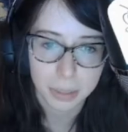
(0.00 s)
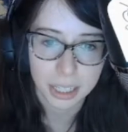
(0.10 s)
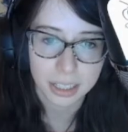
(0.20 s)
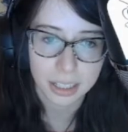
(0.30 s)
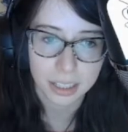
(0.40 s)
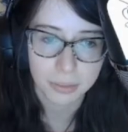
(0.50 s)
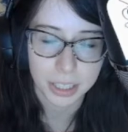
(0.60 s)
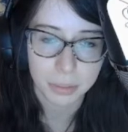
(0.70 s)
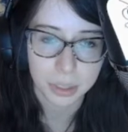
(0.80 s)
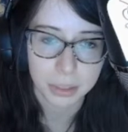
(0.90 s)
Pancake,
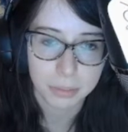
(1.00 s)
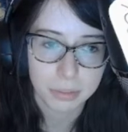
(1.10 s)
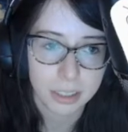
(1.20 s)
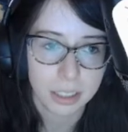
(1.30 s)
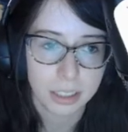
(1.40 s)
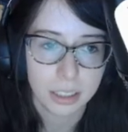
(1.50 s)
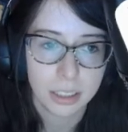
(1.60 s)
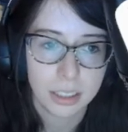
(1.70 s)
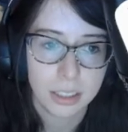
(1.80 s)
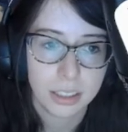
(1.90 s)
vine whip. Nah.
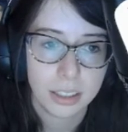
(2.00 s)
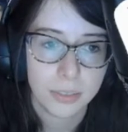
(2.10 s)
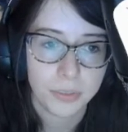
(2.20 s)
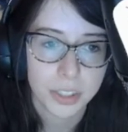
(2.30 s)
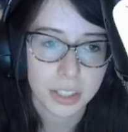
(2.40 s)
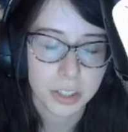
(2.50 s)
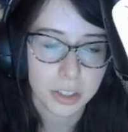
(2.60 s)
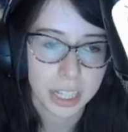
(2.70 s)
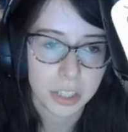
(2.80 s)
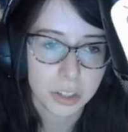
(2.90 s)
It's gonna do
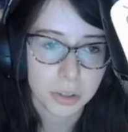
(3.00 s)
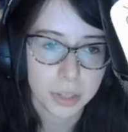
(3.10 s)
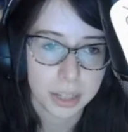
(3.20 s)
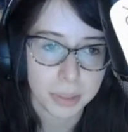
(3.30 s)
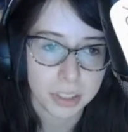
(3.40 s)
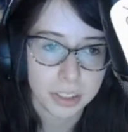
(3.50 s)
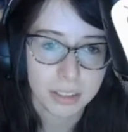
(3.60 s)
like two damage.